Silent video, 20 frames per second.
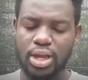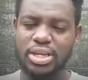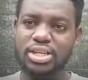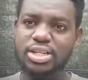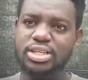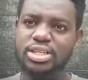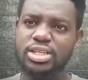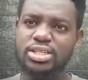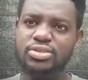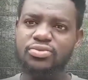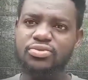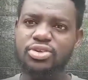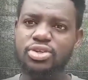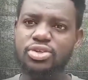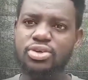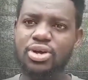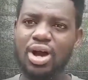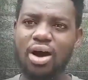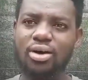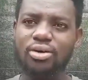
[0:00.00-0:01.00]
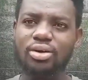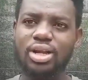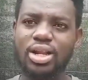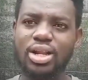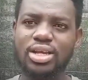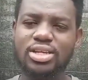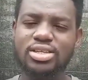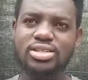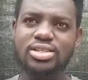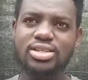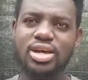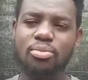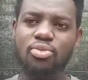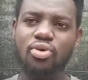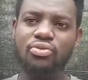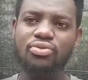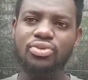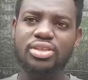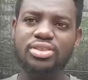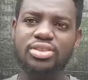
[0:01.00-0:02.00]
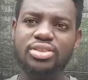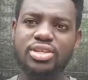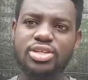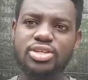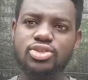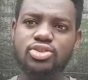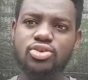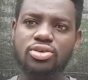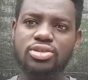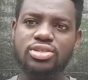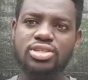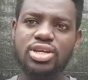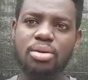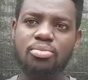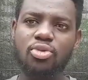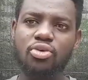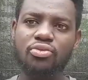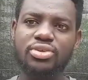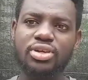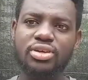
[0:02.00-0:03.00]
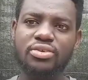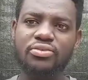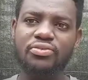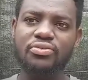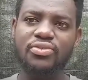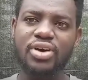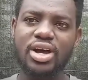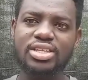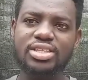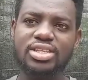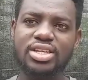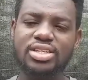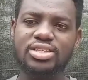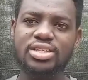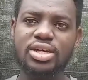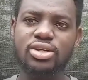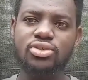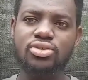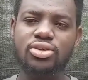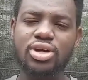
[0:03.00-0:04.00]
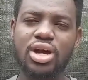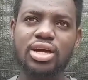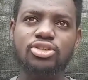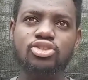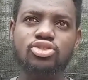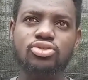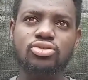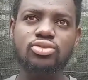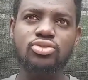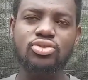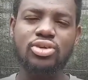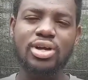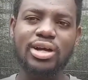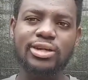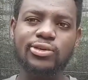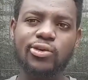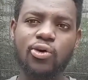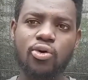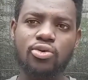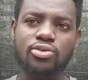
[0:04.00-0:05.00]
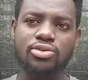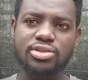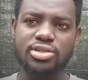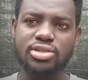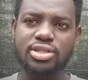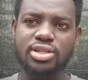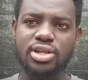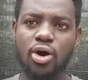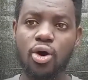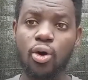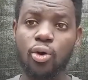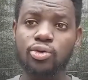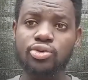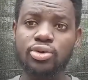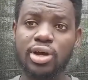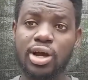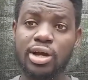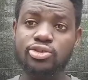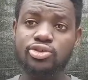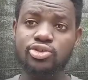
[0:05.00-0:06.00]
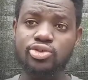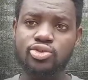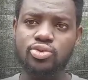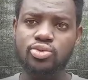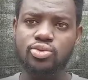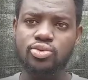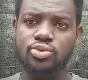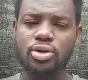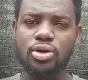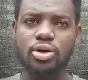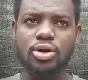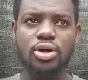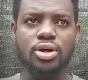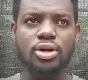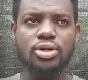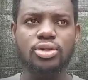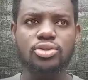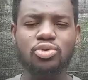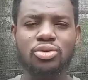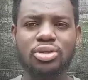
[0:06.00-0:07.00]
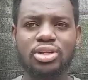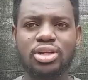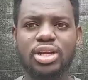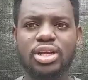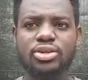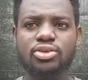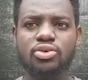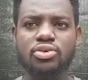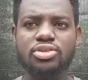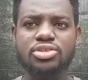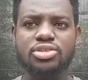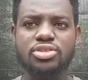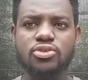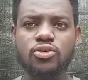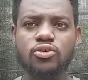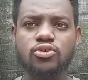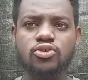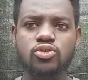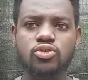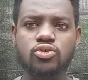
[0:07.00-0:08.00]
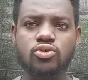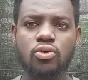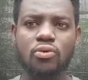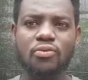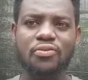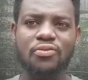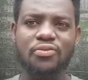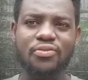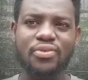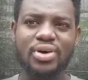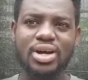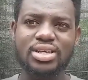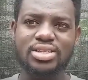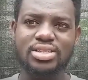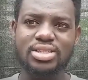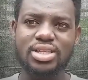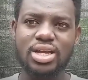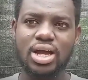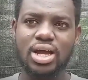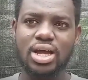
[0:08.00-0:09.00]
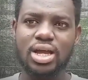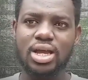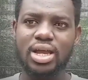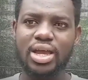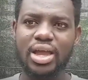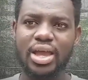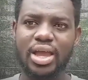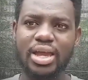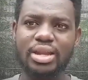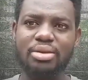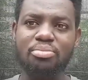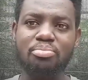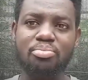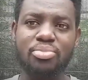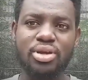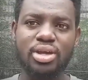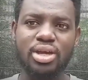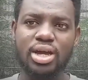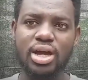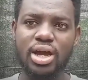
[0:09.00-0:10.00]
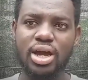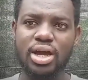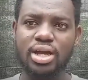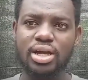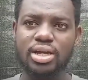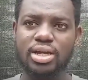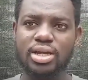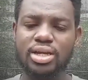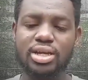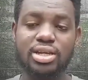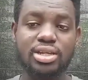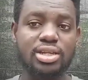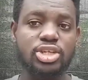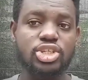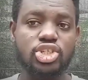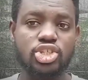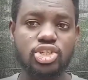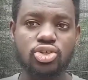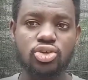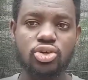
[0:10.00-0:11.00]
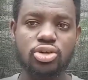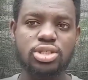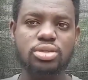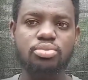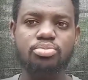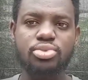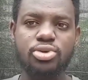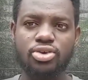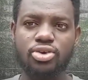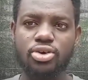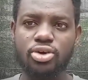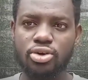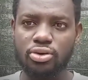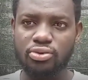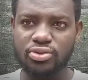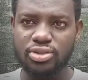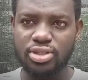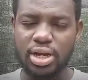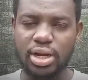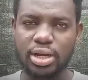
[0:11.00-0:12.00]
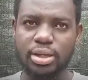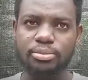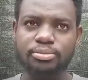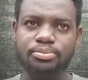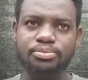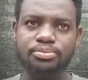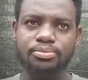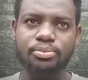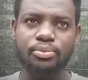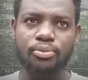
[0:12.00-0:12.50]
And in this video, I'll list some of the things or some of the factors that you can consider or you can do to let your snails grow faster and bigger in a short period of time.